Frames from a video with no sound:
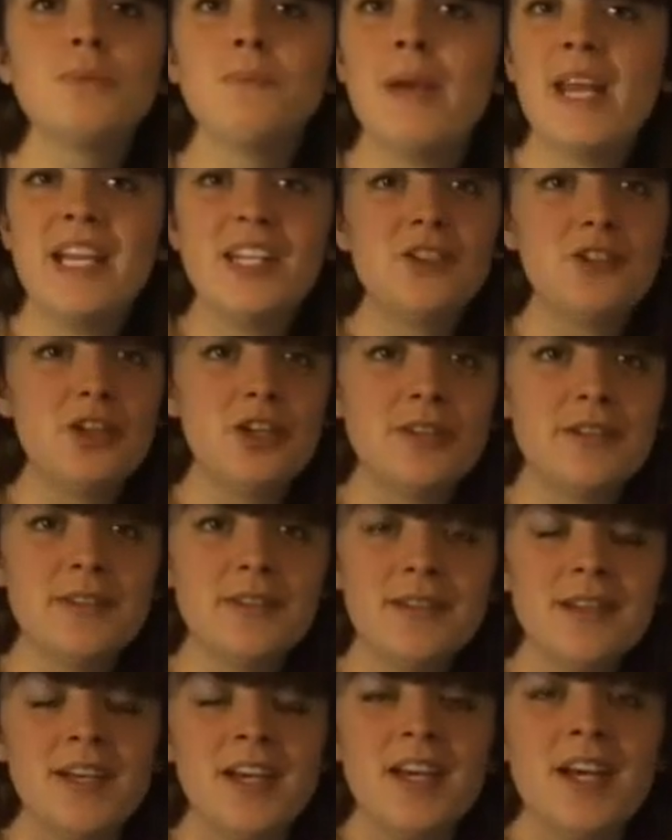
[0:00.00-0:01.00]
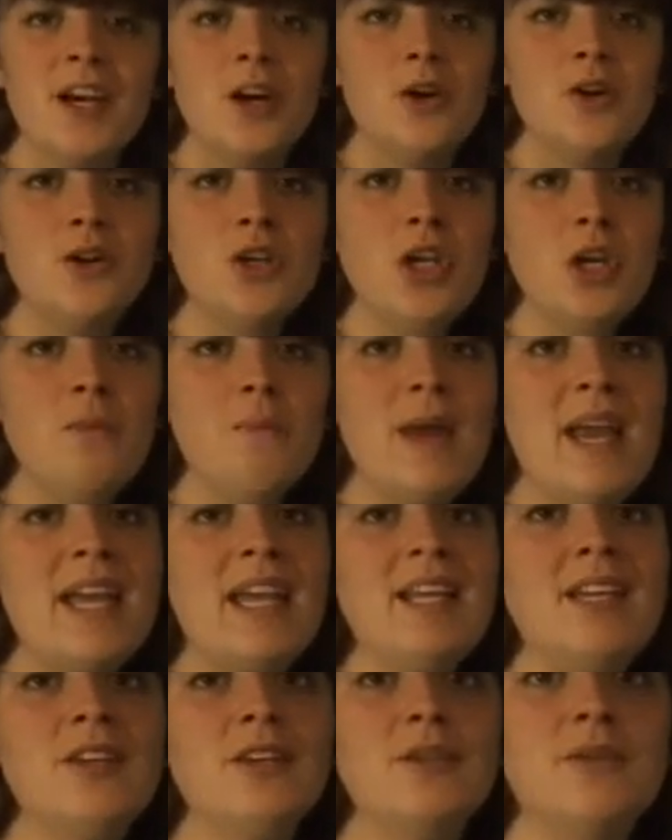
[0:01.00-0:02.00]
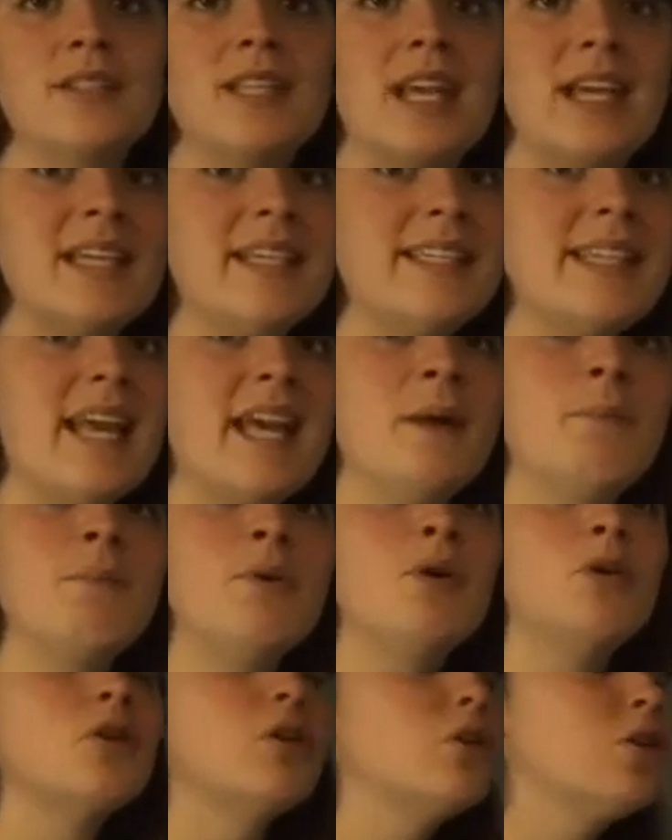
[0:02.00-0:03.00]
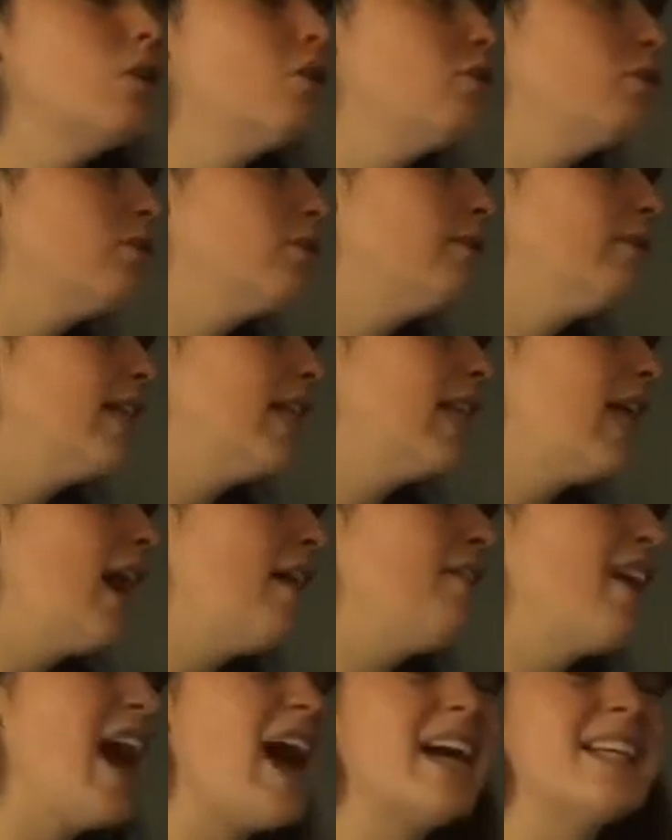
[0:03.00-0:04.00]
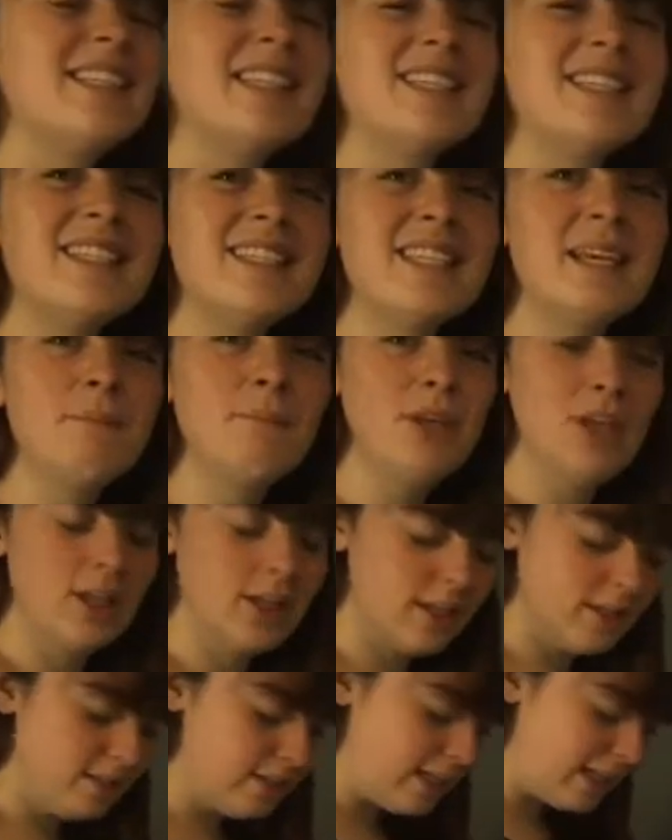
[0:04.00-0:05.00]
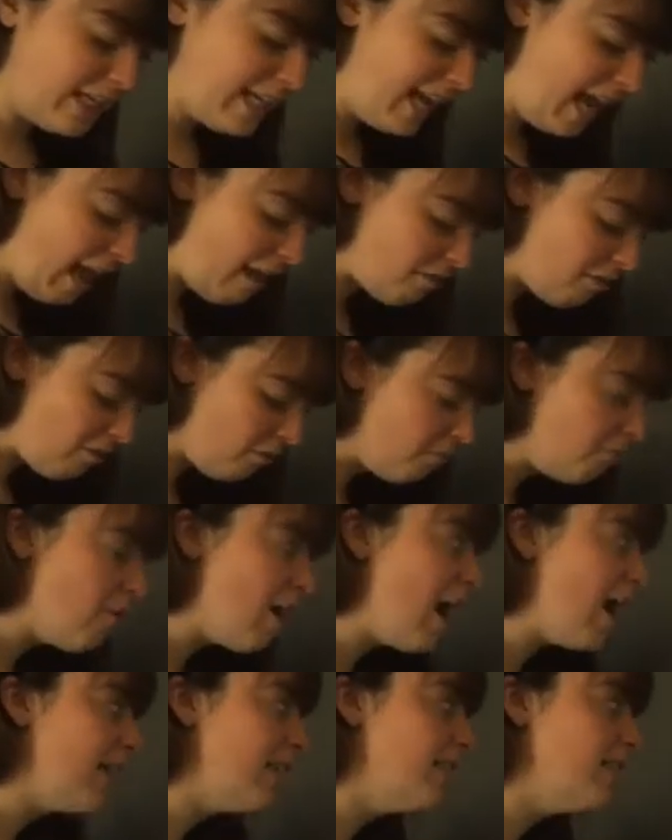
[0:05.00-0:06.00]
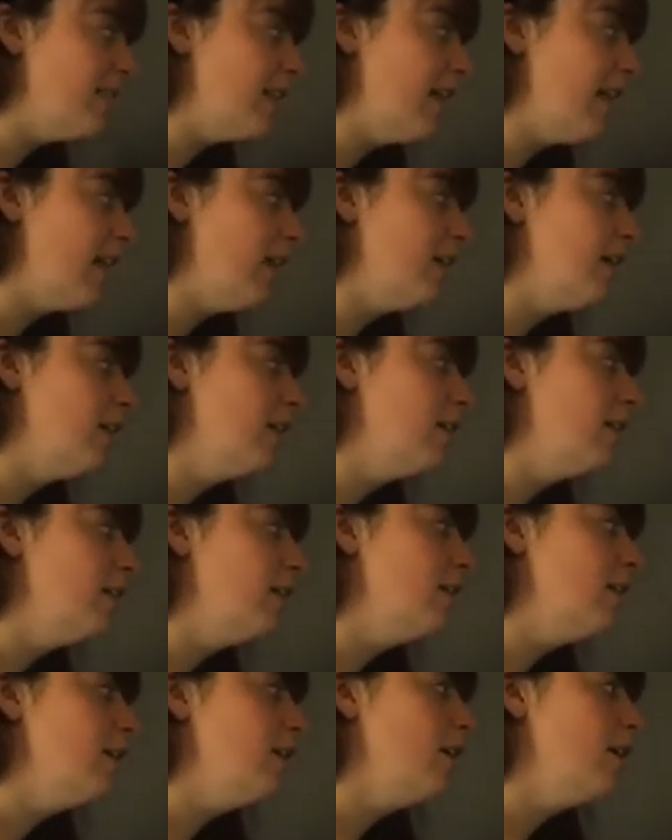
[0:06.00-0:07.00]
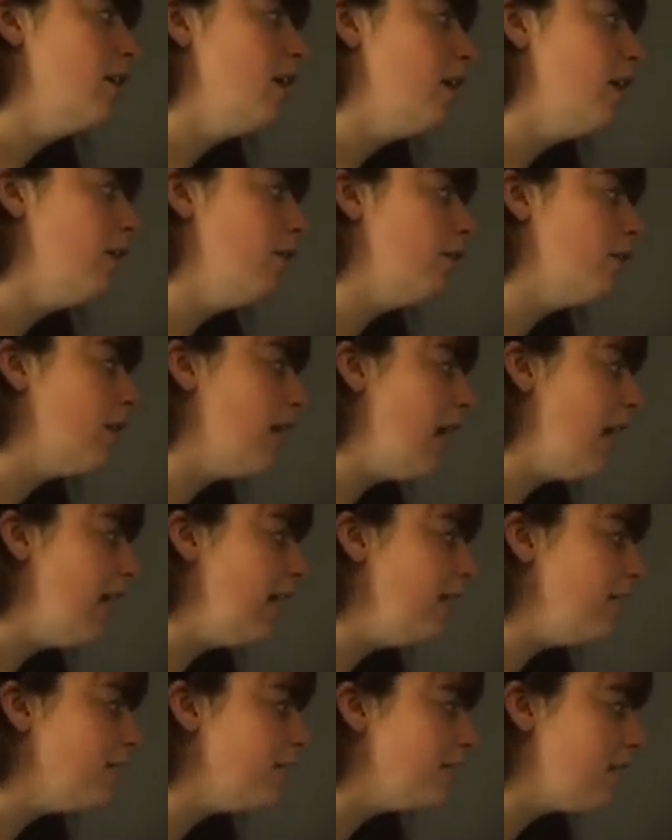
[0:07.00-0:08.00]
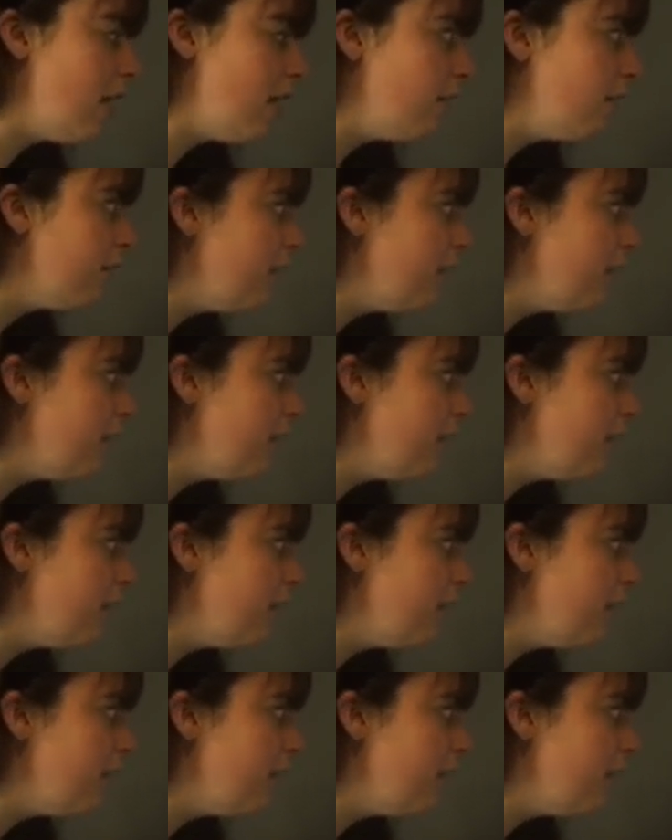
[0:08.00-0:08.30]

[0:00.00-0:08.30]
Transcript: pictures. Or you may use, like I say, a book or something like that as a stimulus to get them writing. Okay, so the